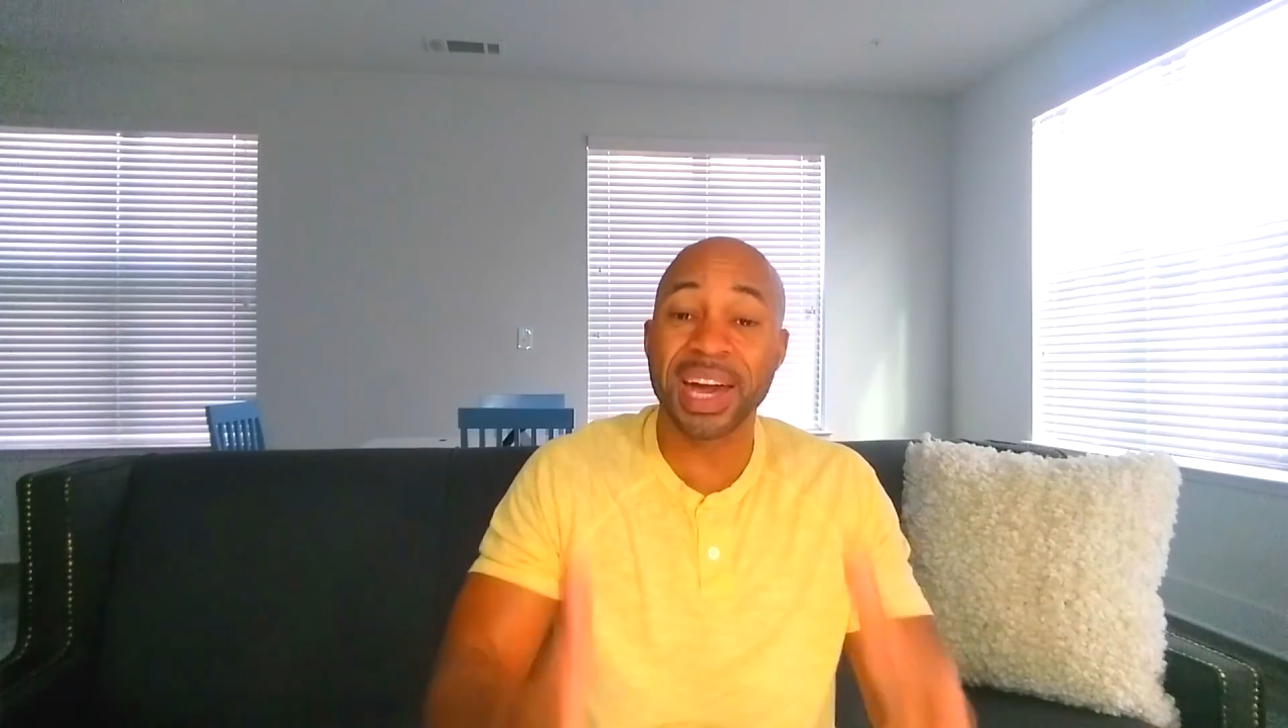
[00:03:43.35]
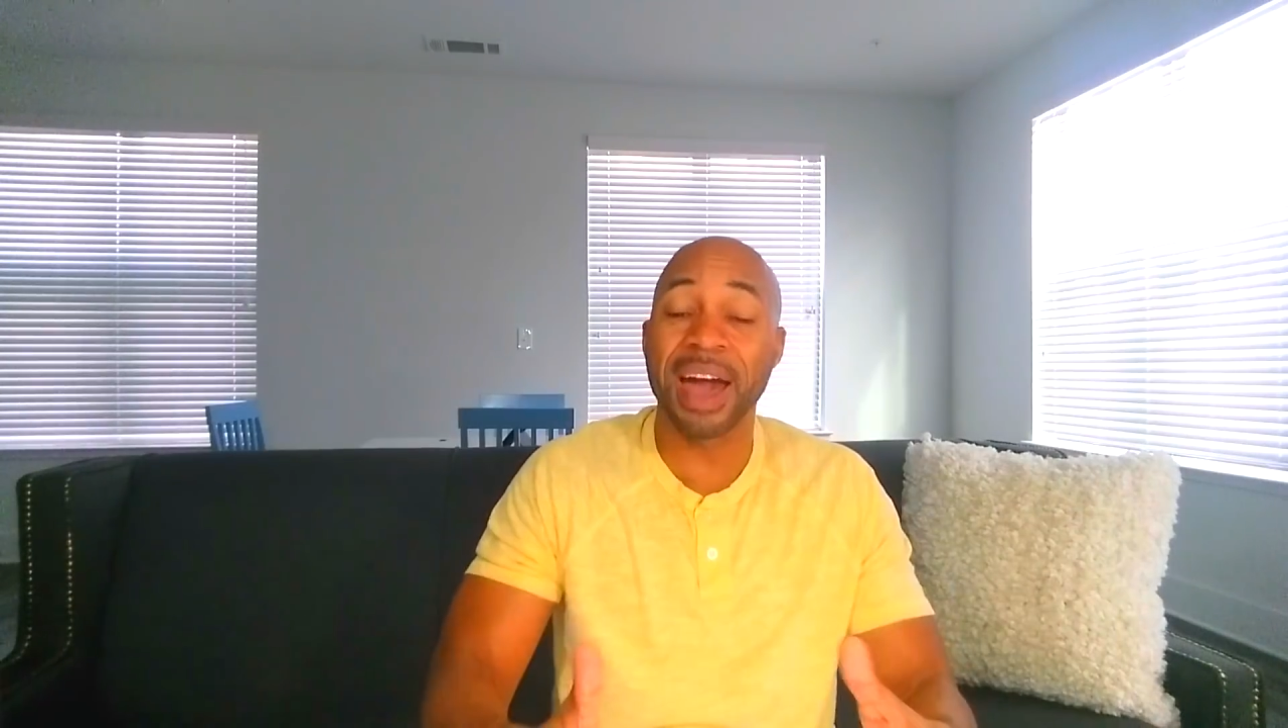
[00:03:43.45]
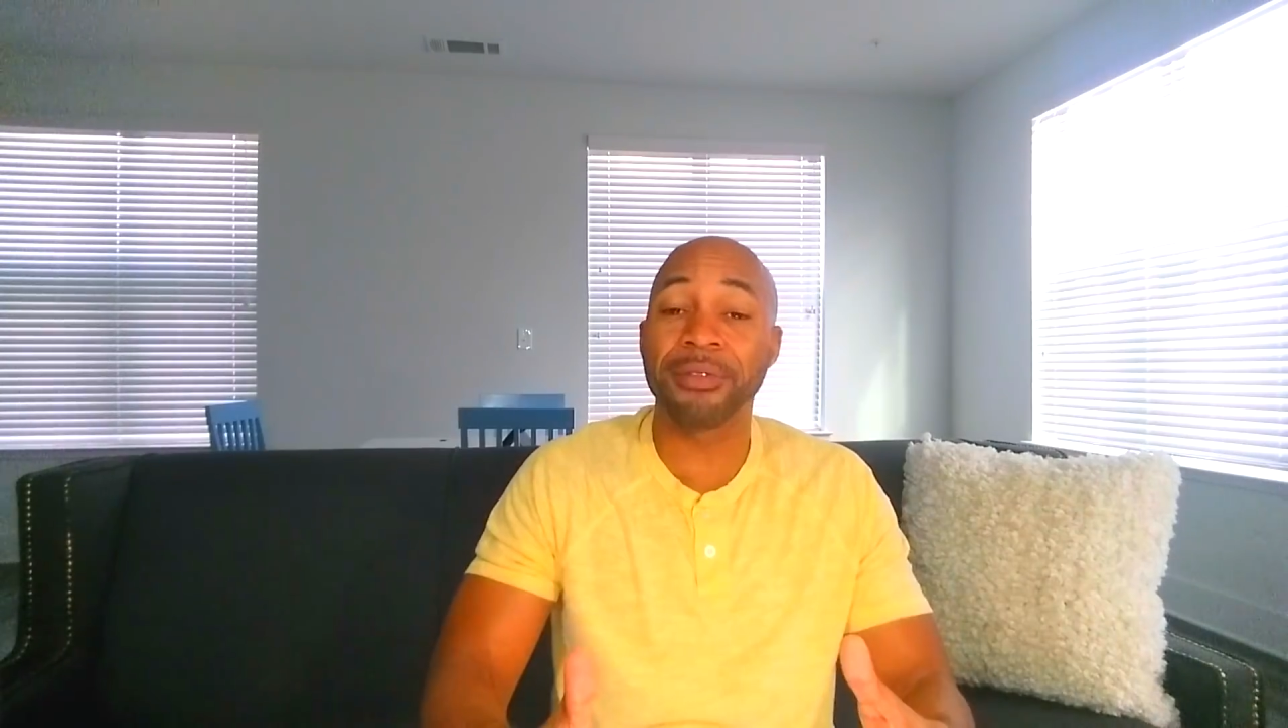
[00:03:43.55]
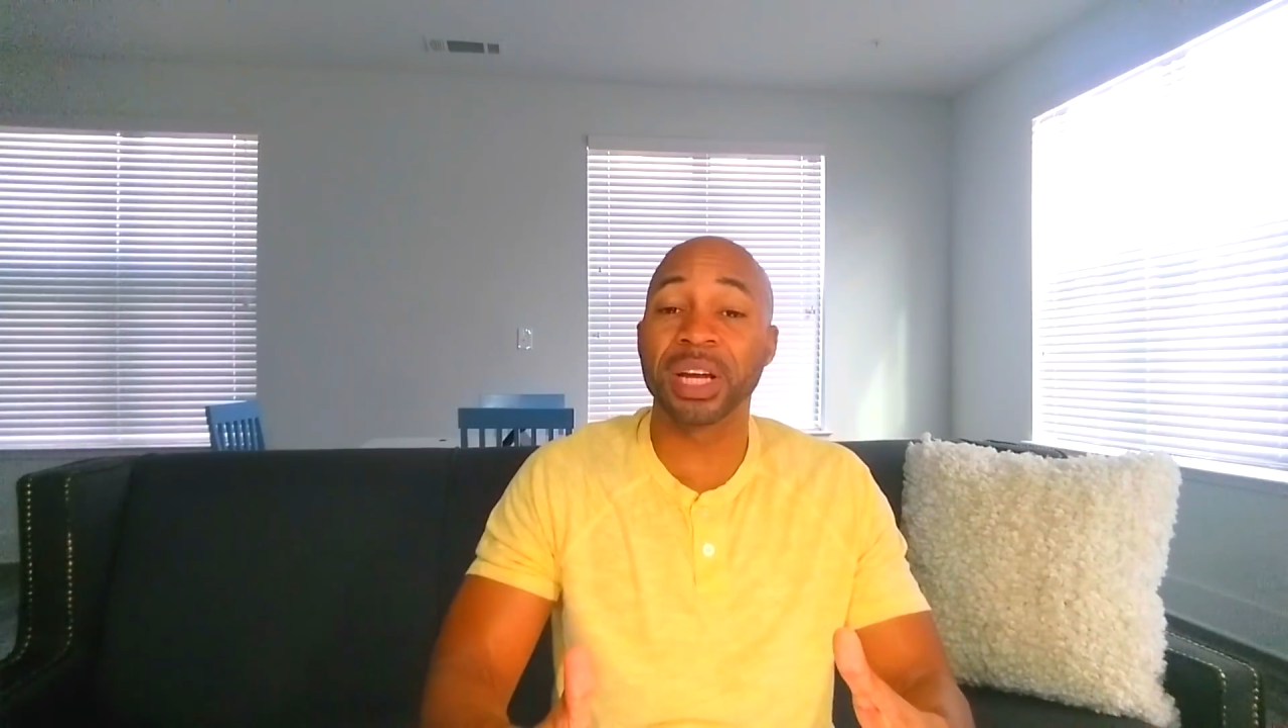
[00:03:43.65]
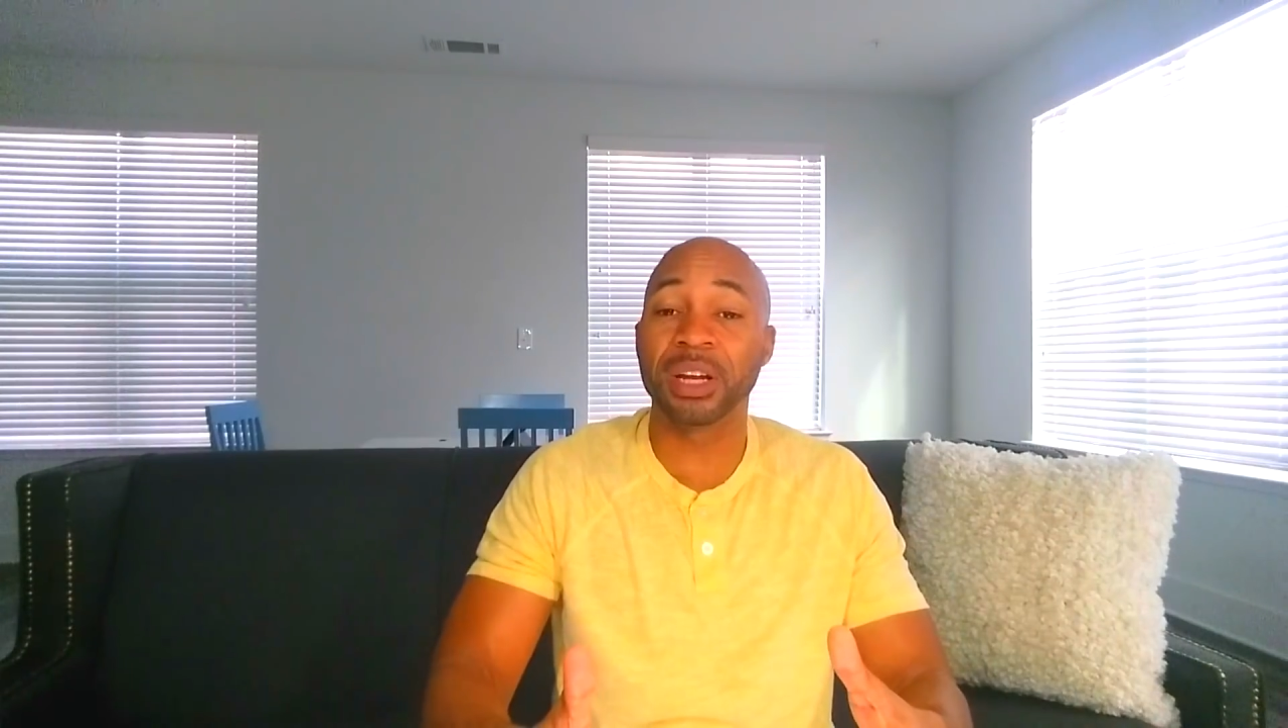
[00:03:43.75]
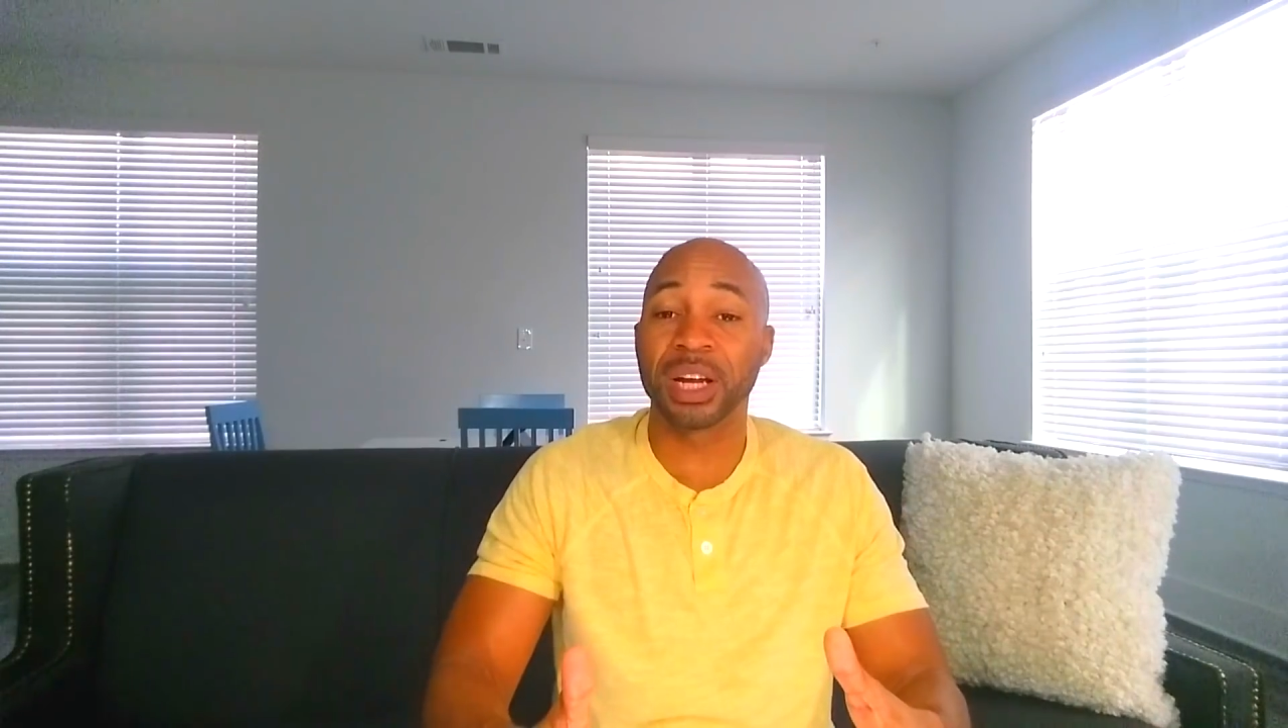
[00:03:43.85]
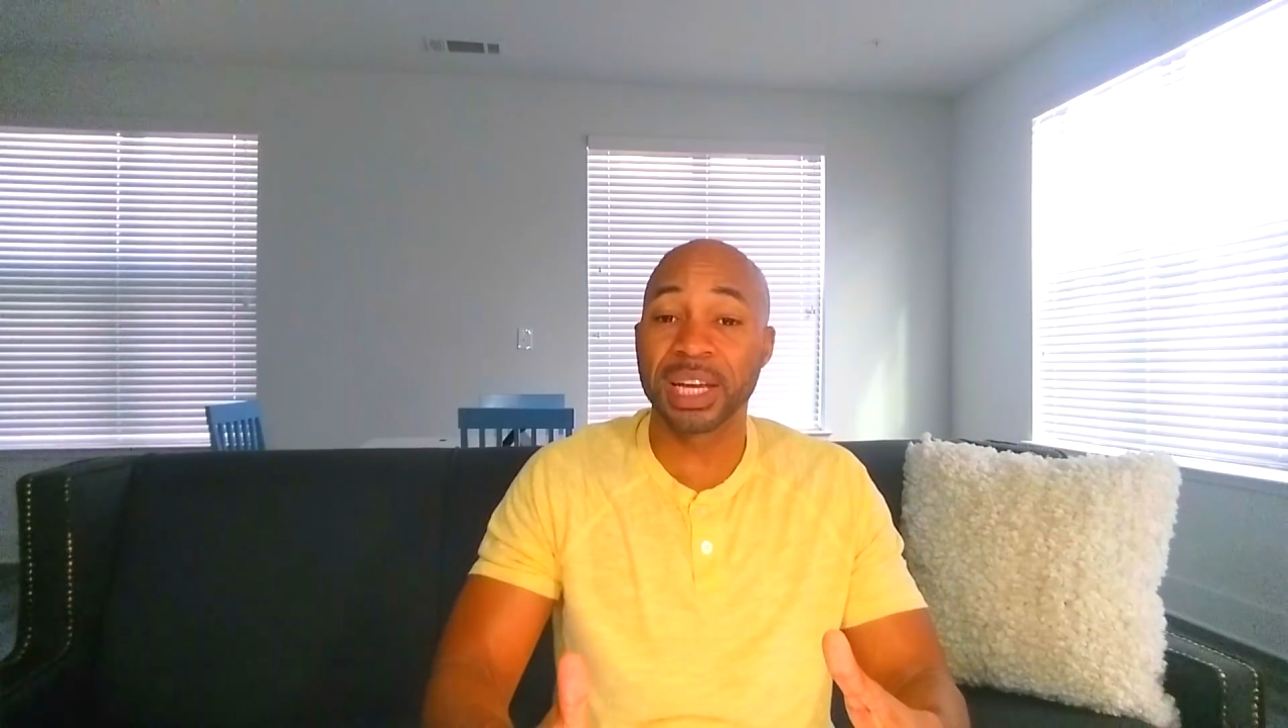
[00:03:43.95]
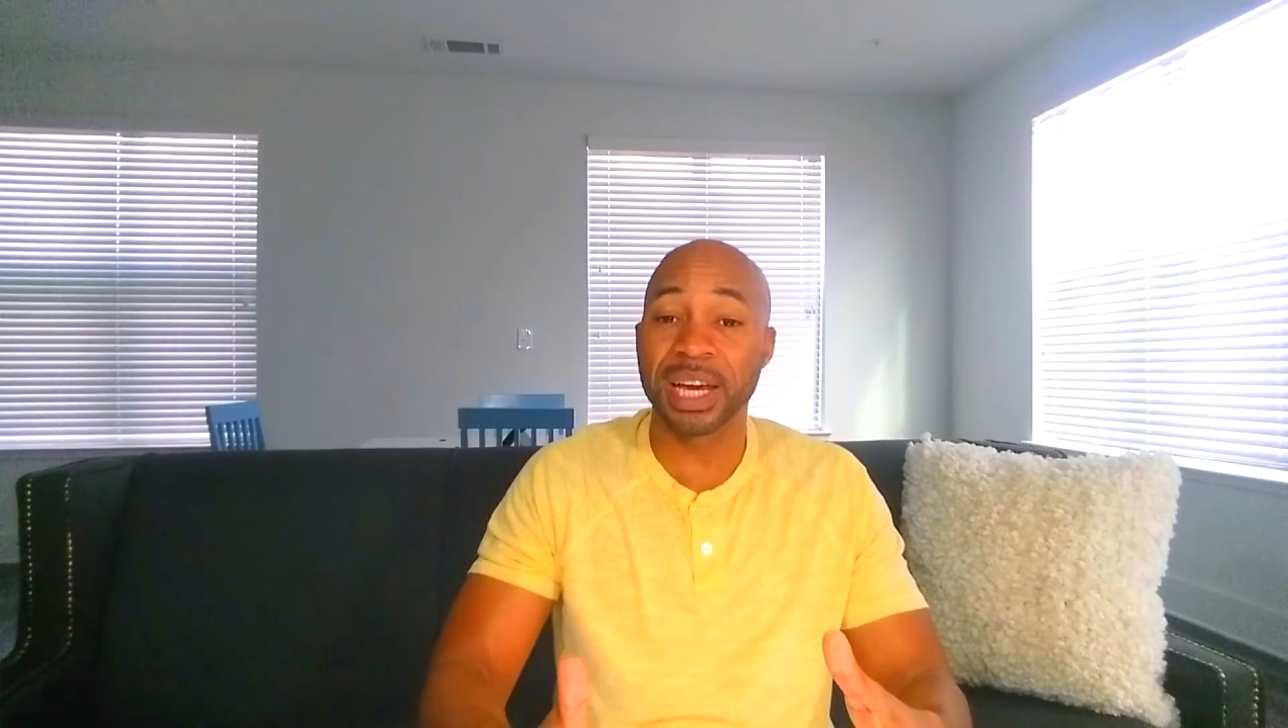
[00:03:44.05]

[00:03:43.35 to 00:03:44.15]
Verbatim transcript: Carrying a